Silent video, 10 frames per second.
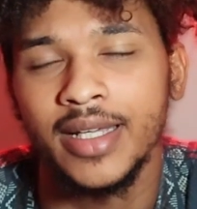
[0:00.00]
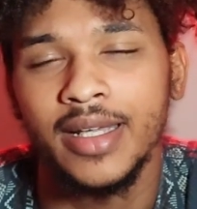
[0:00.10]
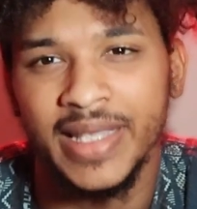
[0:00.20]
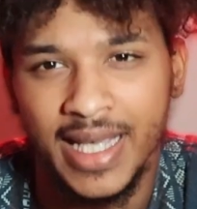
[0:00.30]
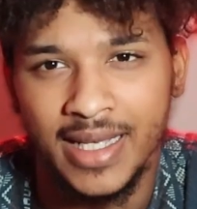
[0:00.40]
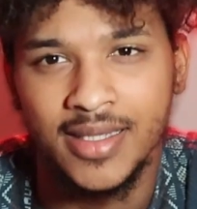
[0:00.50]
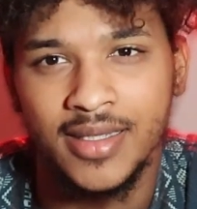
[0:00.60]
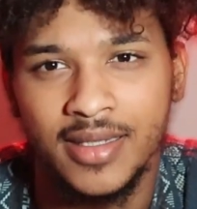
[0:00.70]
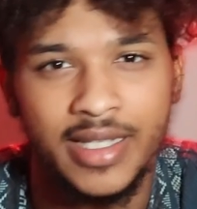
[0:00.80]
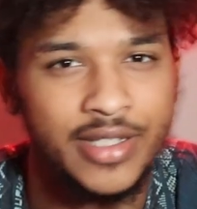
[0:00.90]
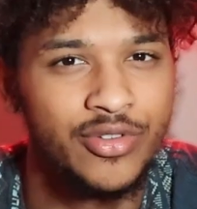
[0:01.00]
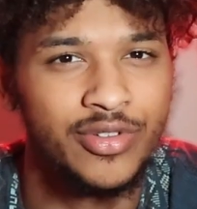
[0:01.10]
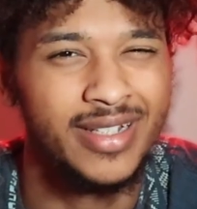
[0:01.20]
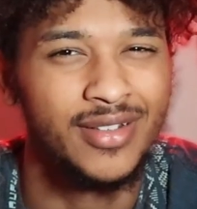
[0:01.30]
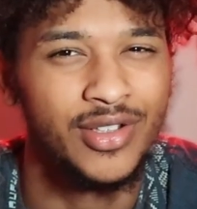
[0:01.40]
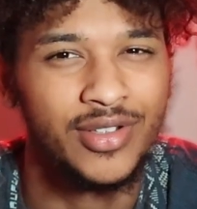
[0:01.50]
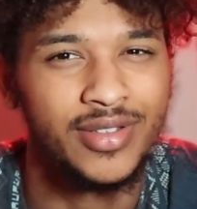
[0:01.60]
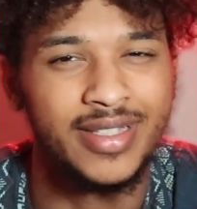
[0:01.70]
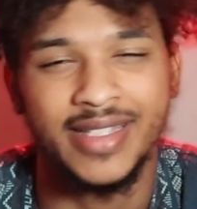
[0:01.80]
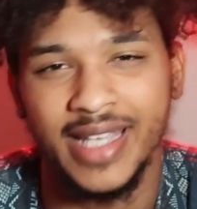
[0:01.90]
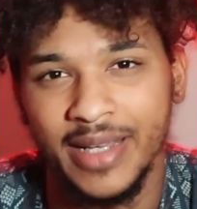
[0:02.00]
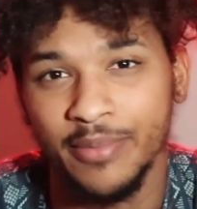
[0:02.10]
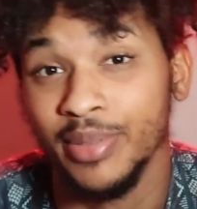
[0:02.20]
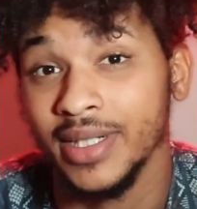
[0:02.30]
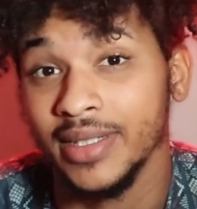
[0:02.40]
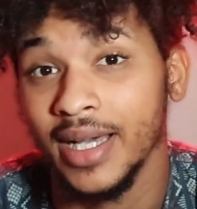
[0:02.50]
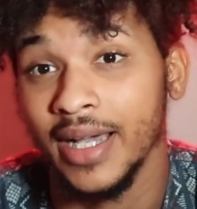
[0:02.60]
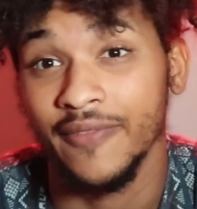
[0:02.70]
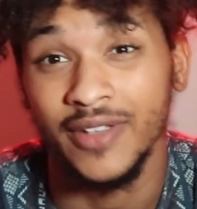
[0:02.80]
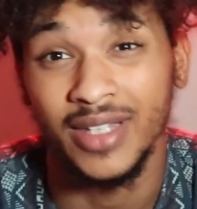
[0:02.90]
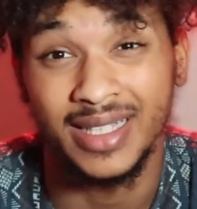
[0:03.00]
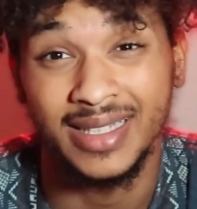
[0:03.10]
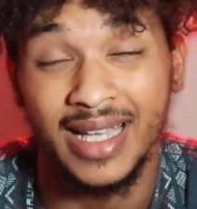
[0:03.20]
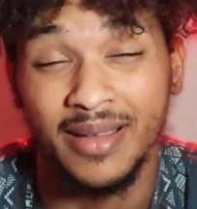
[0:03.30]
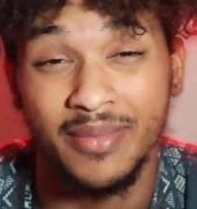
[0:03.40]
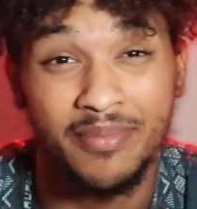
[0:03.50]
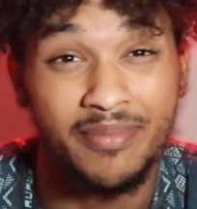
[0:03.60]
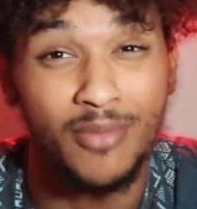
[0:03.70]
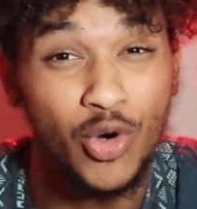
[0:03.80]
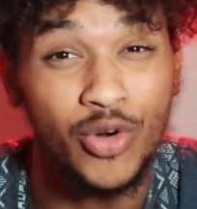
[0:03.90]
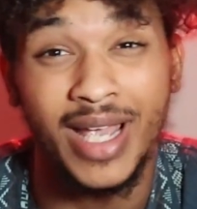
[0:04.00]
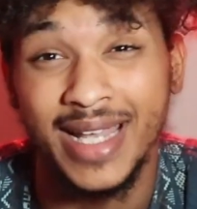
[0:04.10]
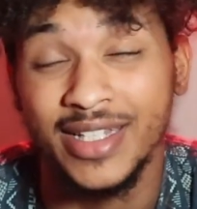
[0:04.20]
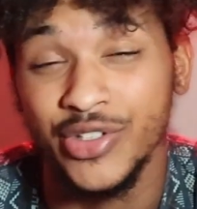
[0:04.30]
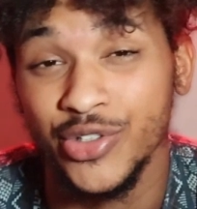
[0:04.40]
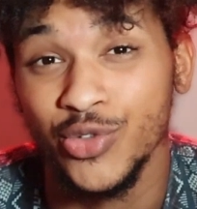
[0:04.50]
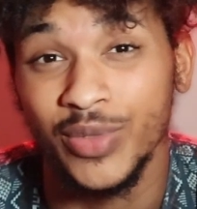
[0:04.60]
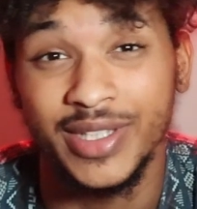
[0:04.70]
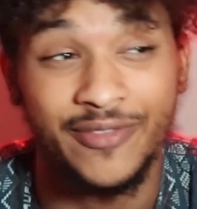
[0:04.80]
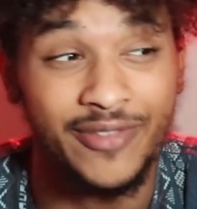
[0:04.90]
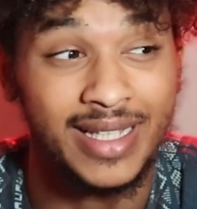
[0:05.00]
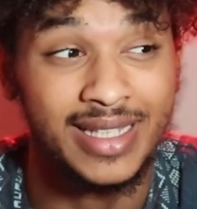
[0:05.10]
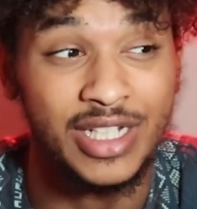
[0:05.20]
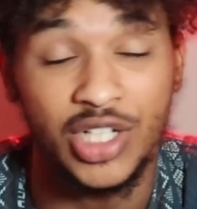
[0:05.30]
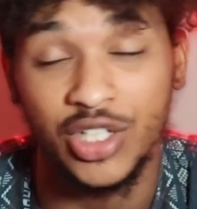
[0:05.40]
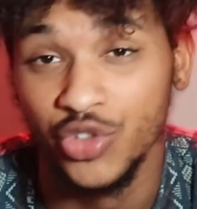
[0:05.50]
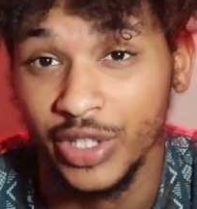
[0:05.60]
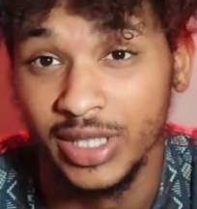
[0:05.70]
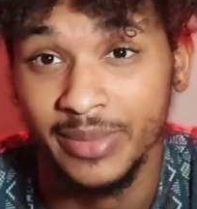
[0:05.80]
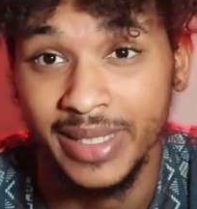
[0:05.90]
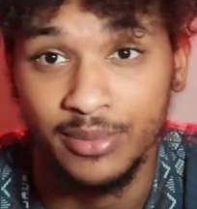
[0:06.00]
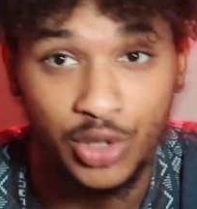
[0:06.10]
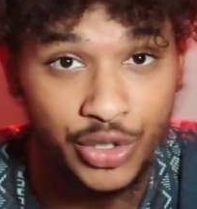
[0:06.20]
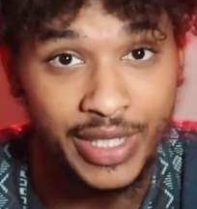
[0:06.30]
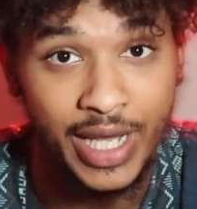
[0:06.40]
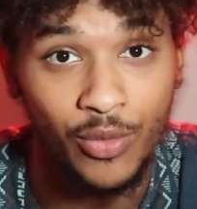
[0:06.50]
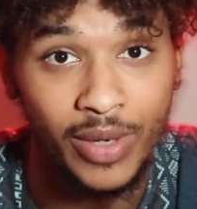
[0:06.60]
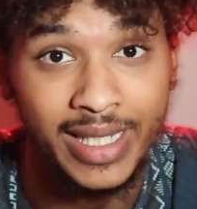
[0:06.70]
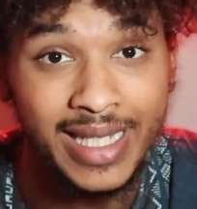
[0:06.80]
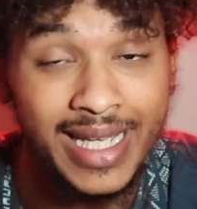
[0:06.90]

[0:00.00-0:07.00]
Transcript: Yes, Israel didn't look the same, but I feel like that more had to do with the fact that Sean Strickland made him look that way.